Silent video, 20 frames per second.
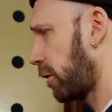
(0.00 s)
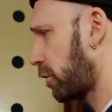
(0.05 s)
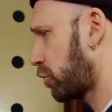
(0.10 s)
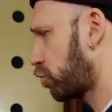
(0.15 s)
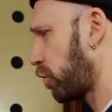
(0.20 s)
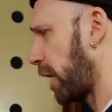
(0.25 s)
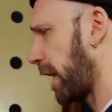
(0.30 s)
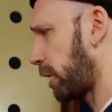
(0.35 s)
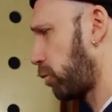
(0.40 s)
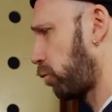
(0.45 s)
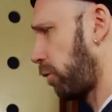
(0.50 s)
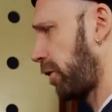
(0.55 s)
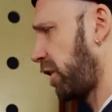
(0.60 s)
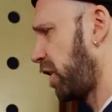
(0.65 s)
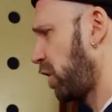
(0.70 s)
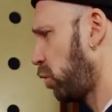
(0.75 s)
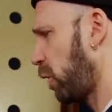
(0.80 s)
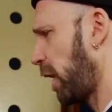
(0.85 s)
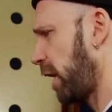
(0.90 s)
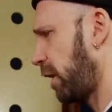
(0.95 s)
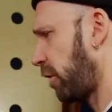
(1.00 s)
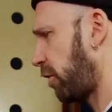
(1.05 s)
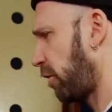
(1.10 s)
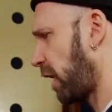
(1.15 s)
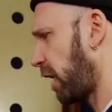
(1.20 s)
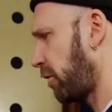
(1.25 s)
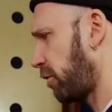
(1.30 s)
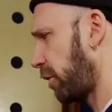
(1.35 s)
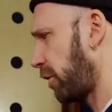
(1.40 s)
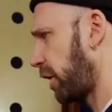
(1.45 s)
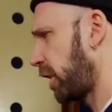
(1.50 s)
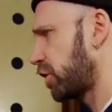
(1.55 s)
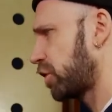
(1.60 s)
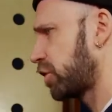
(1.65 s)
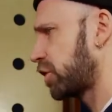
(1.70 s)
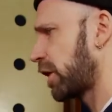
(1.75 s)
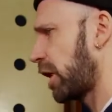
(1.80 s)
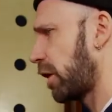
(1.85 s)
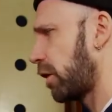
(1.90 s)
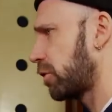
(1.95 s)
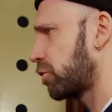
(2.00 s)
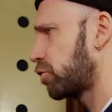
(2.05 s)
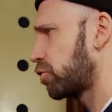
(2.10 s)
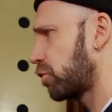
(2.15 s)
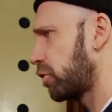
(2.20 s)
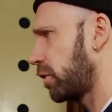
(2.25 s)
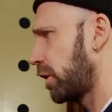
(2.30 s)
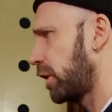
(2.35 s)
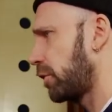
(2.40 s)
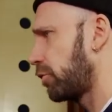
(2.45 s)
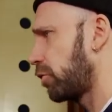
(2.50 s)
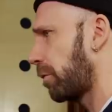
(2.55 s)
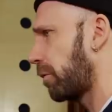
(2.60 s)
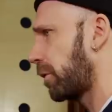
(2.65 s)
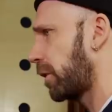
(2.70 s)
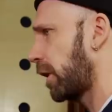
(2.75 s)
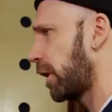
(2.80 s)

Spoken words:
tracked with a U87, they just sounded great from the